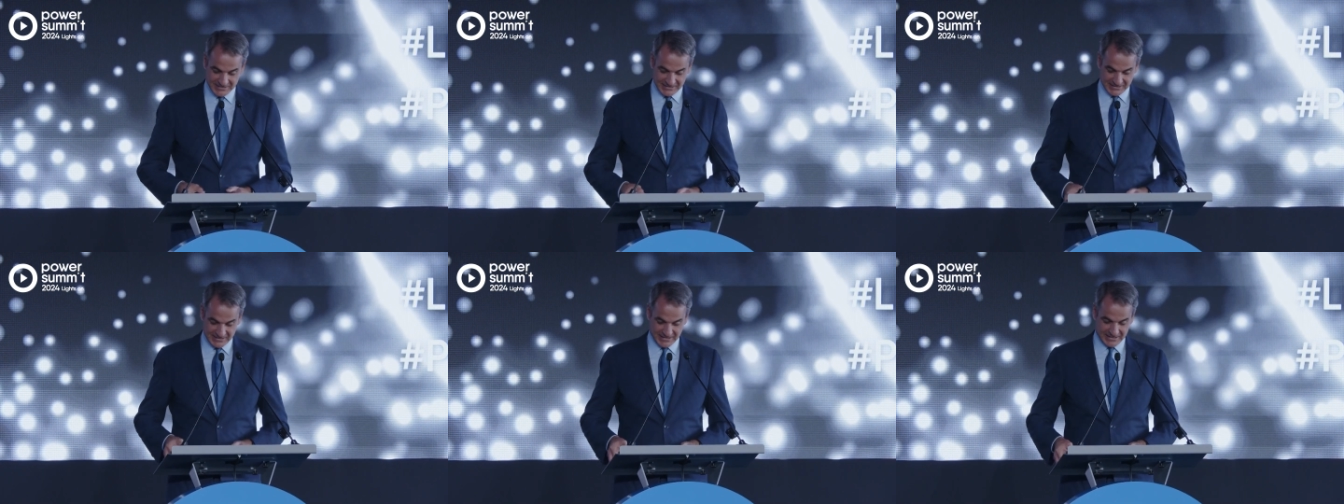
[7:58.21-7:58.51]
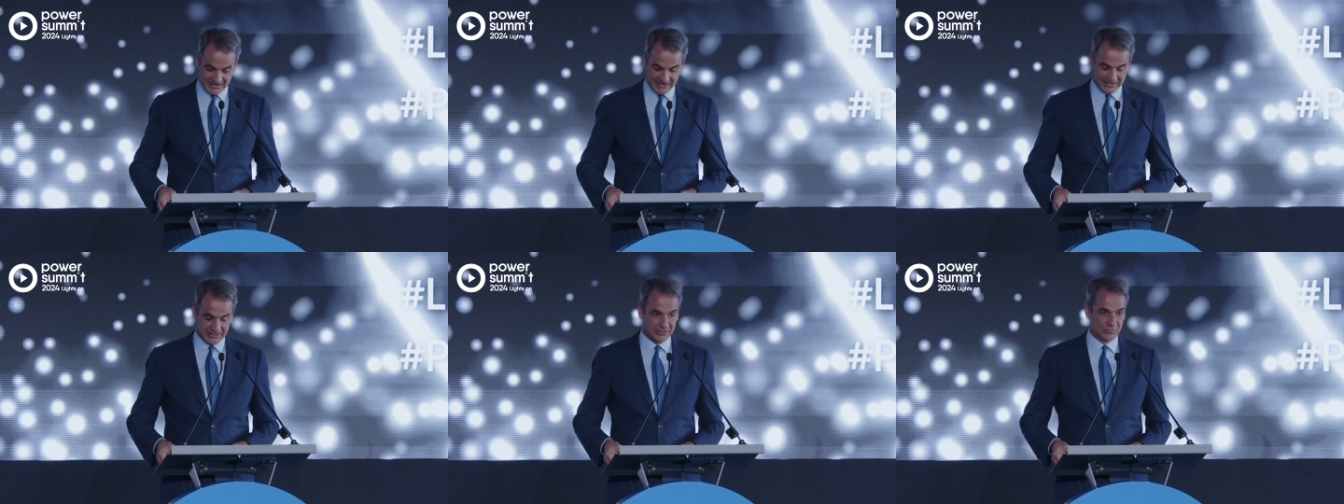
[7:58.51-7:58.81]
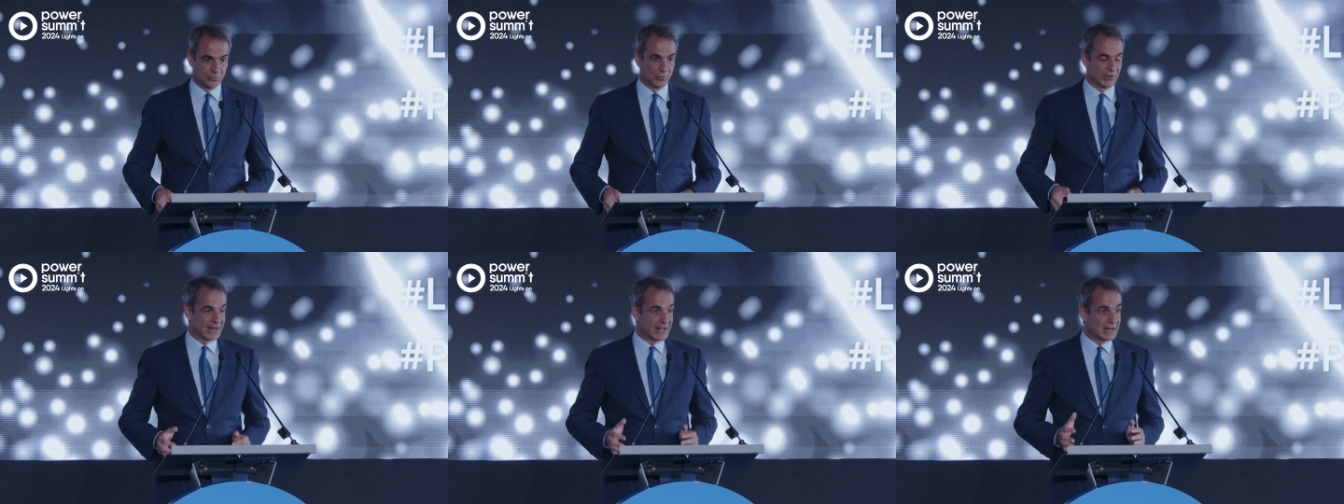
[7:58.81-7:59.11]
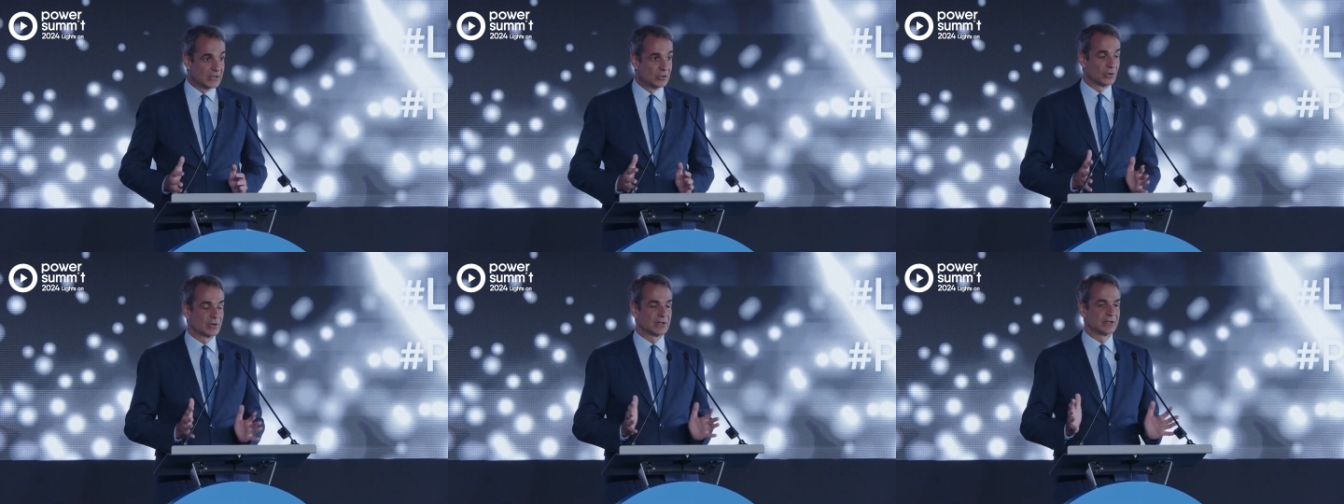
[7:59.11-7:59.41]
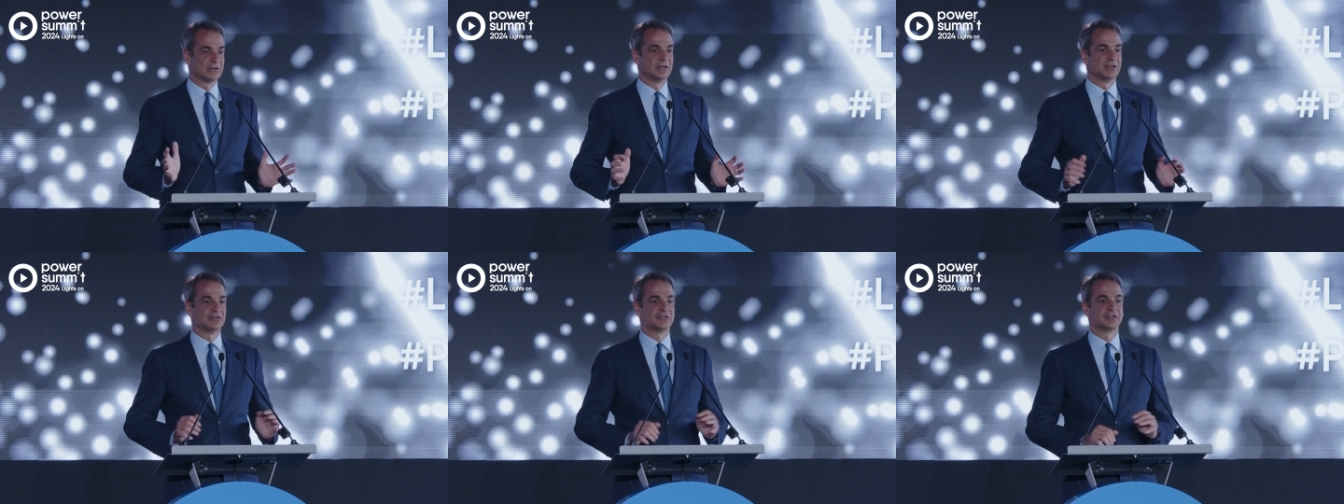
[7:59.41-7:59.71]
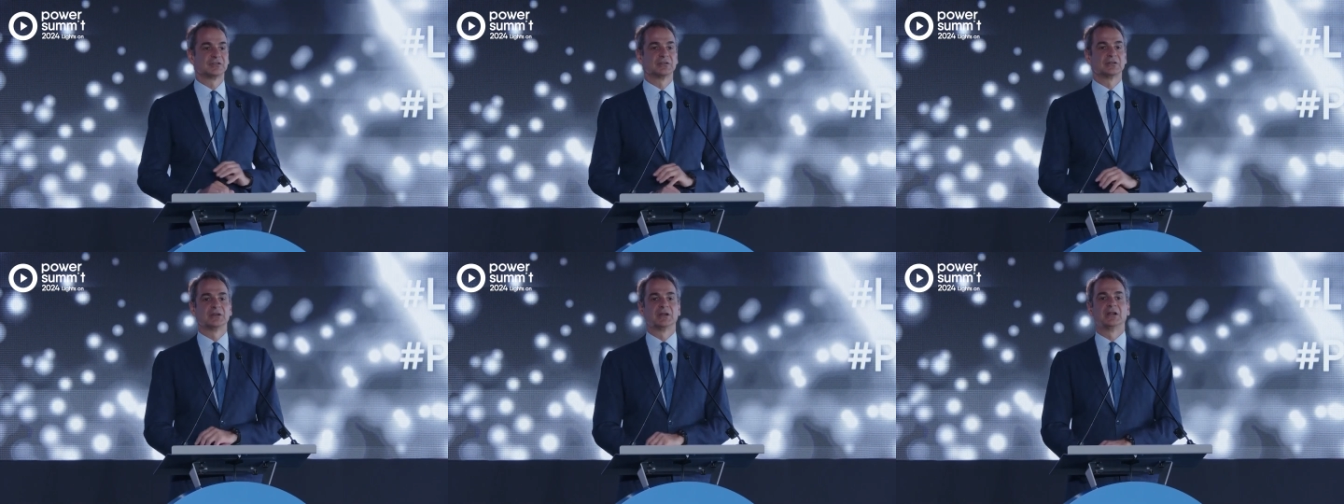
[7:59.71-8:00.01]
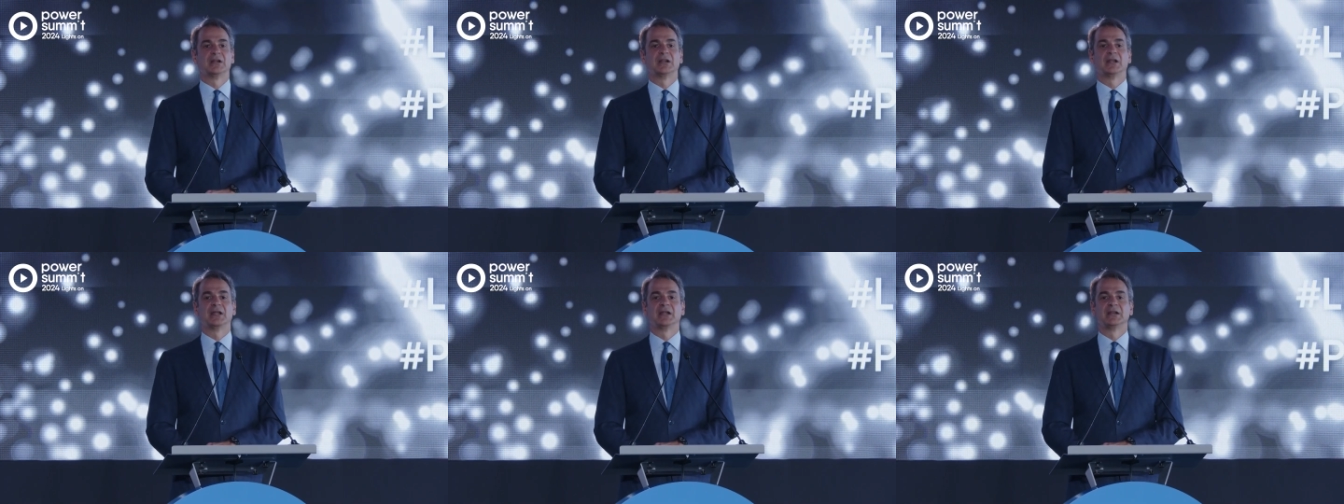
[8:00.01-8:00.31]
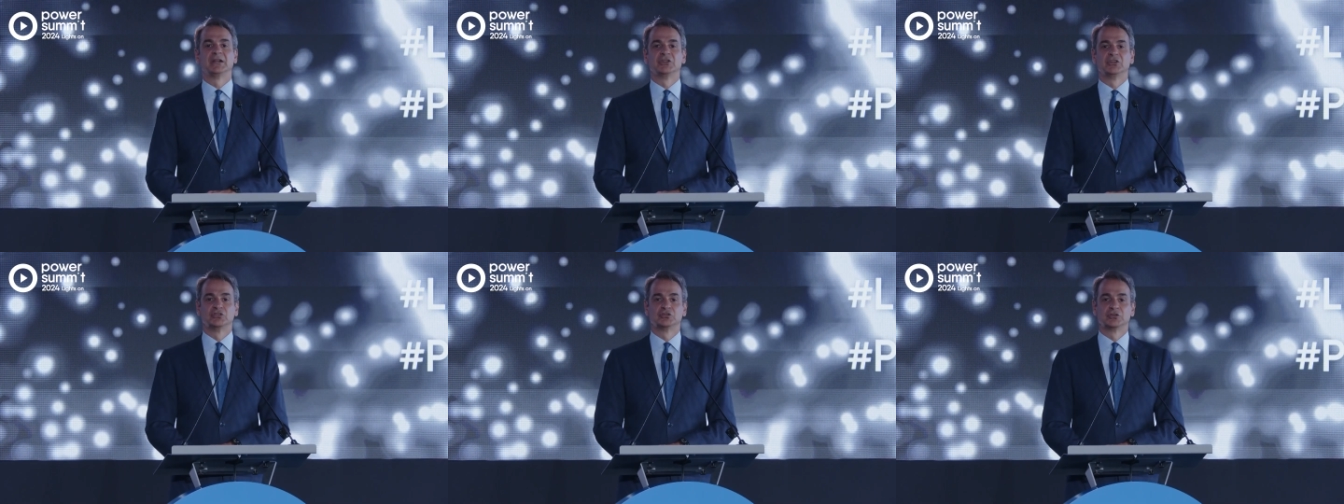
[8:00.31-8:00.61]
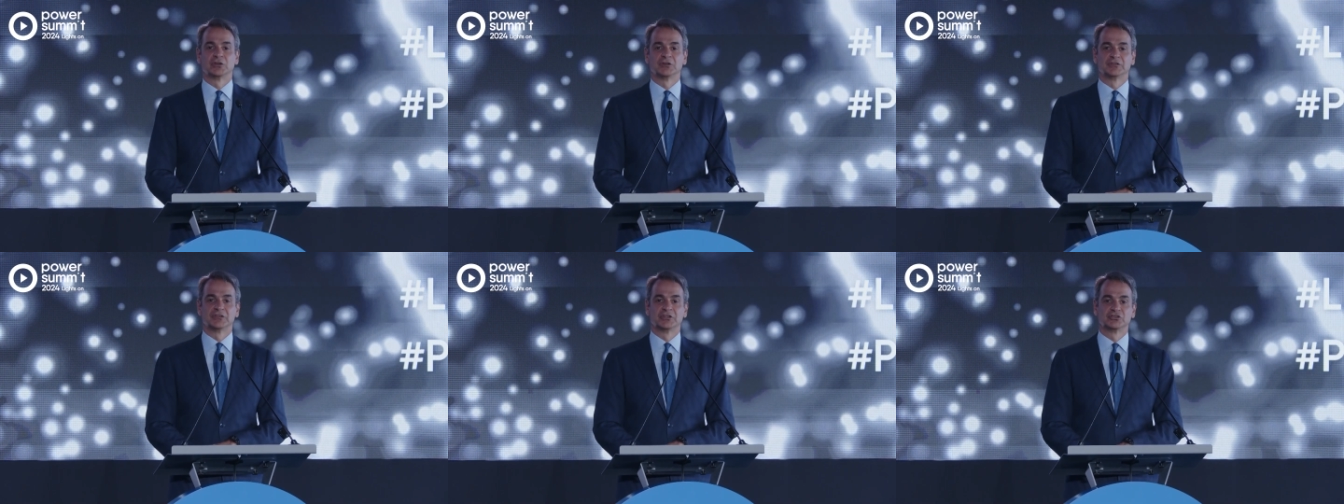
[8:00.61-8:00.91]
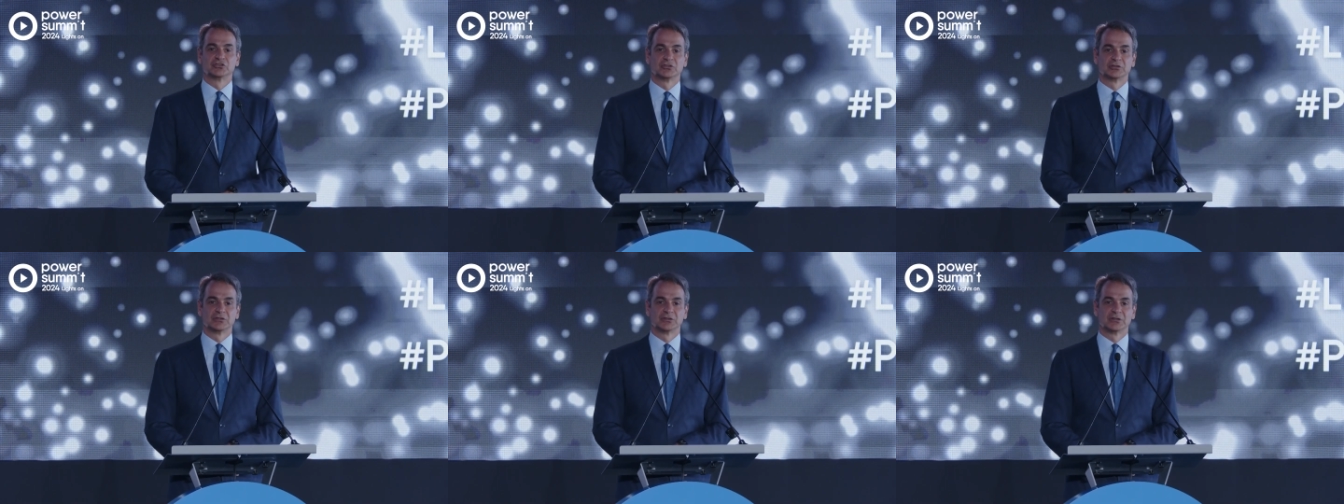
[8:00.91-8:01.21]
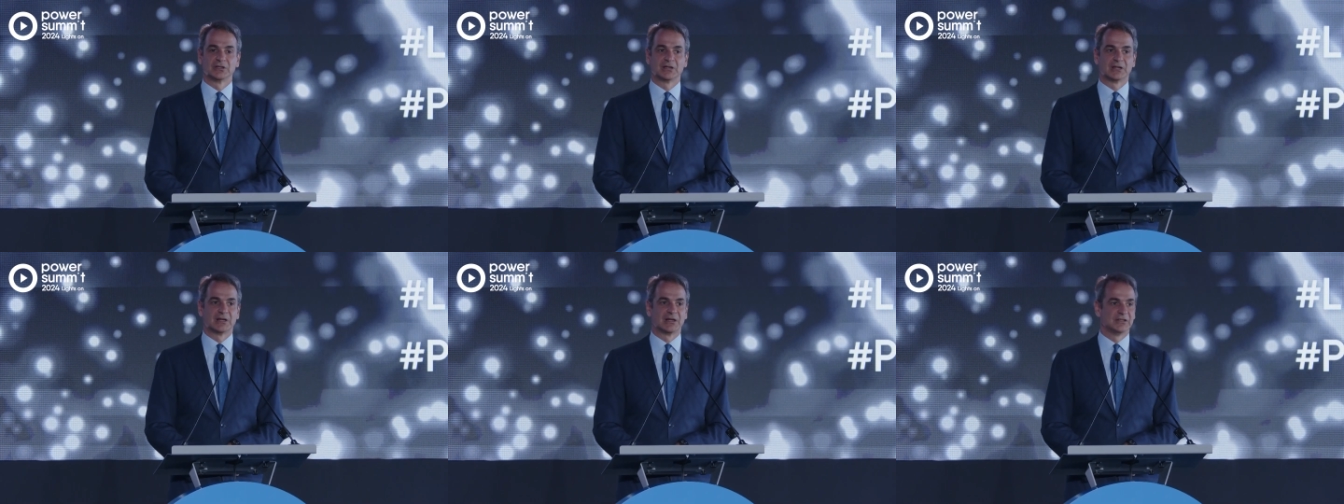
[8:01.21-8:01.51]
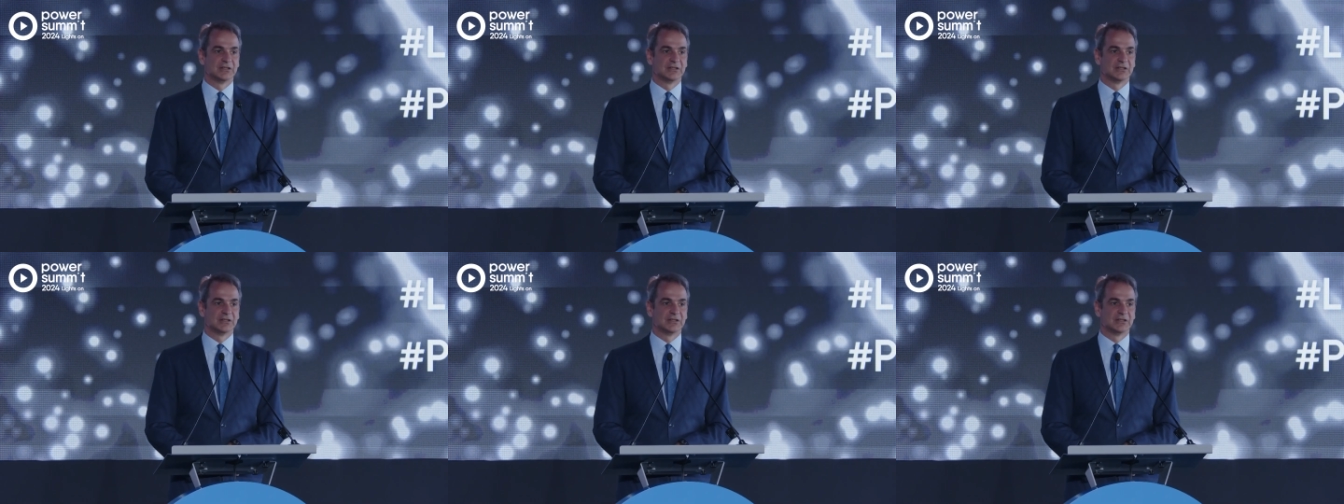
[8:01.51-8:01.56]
And when I look at this energy transition, I